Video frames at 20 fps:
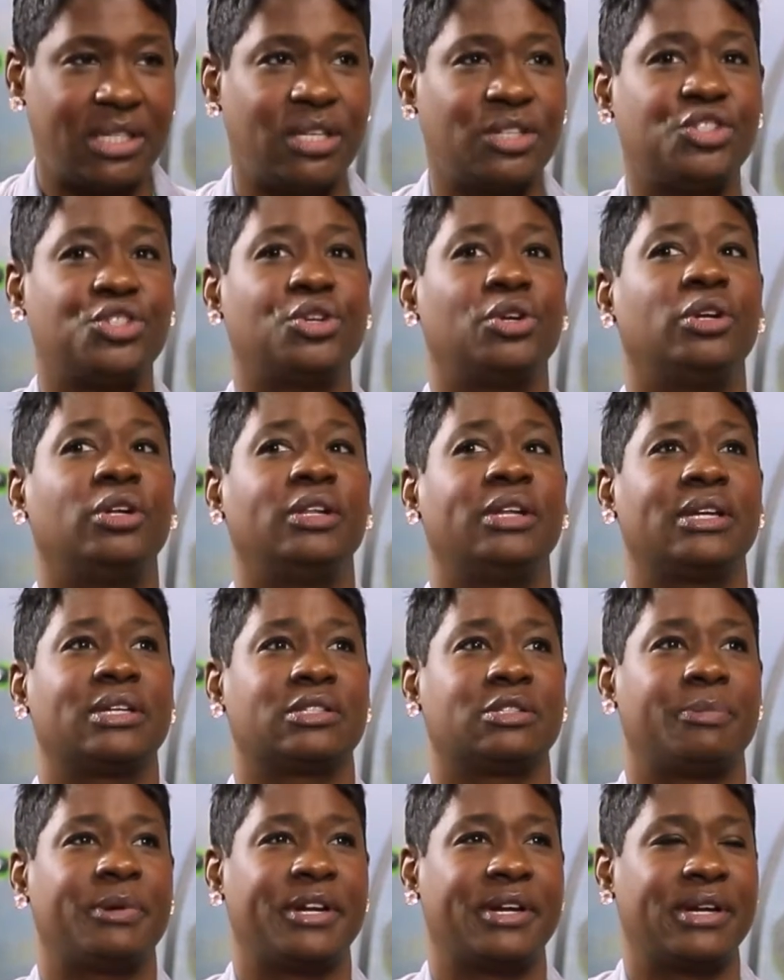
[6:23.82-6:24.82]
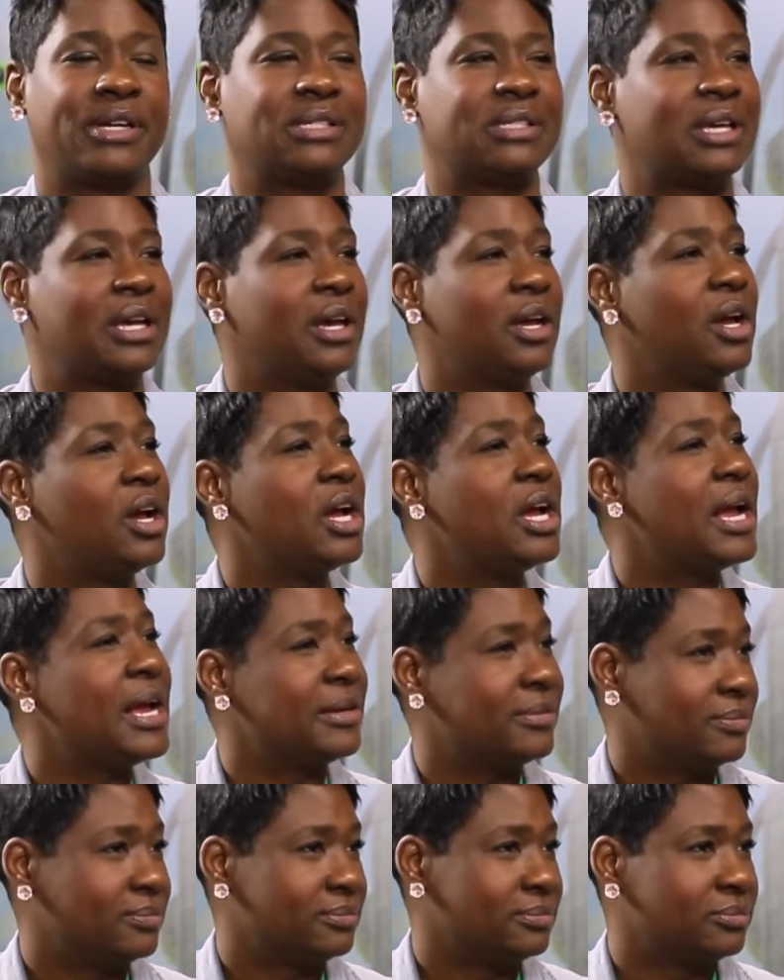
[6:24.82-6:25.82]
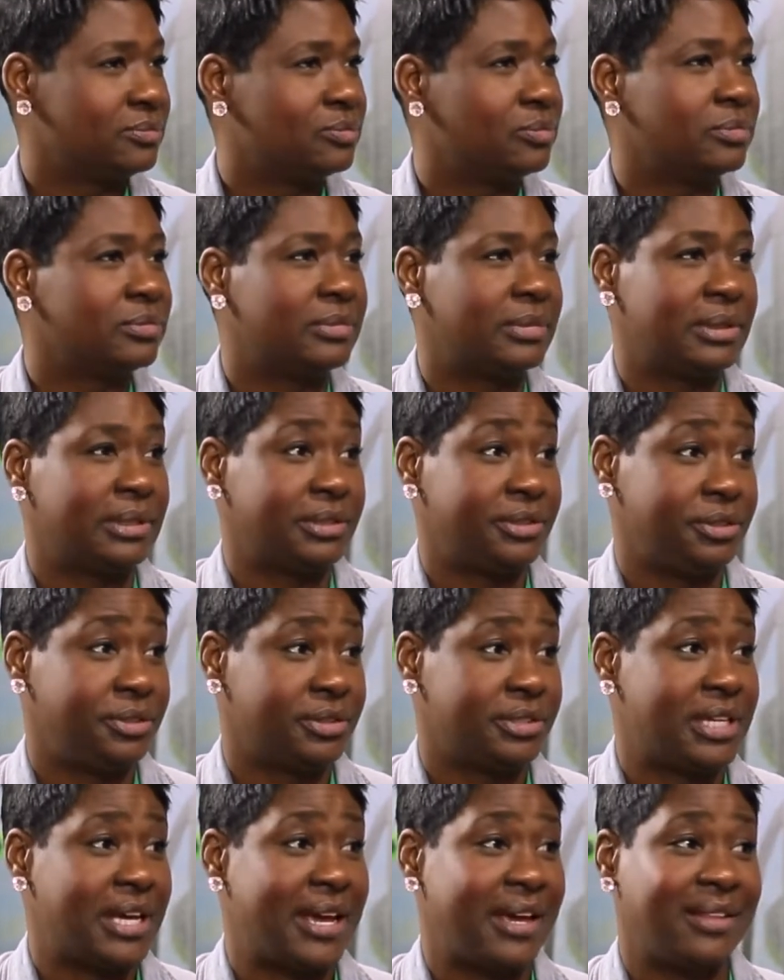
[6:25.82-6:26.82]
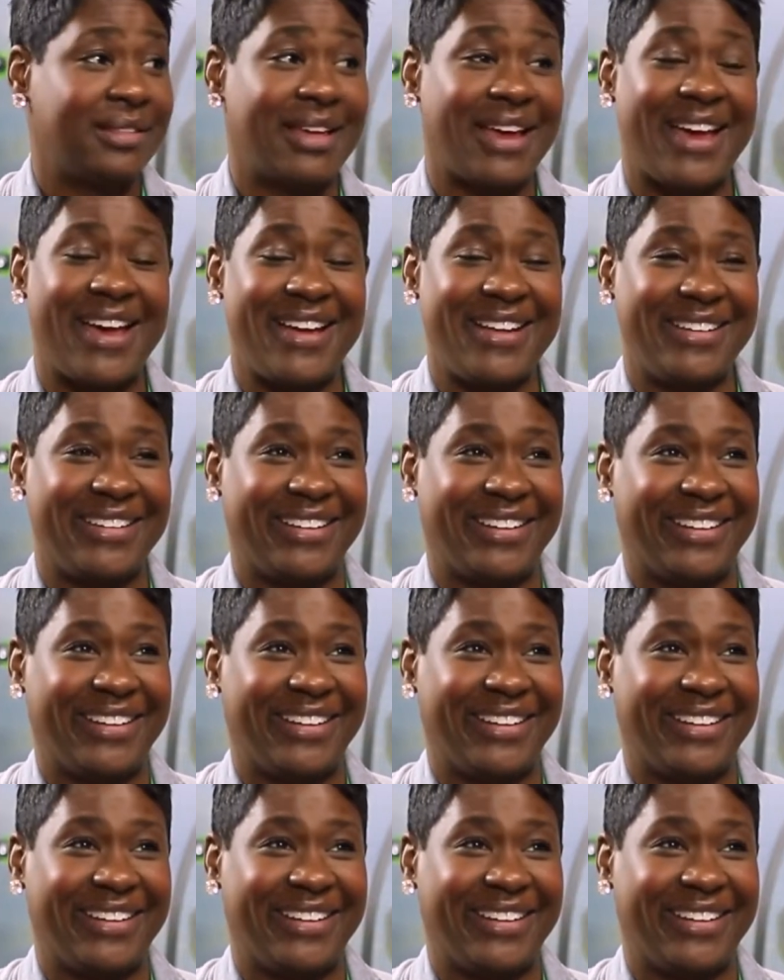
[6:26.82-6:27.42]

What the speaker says: Digital experience. You're saying that?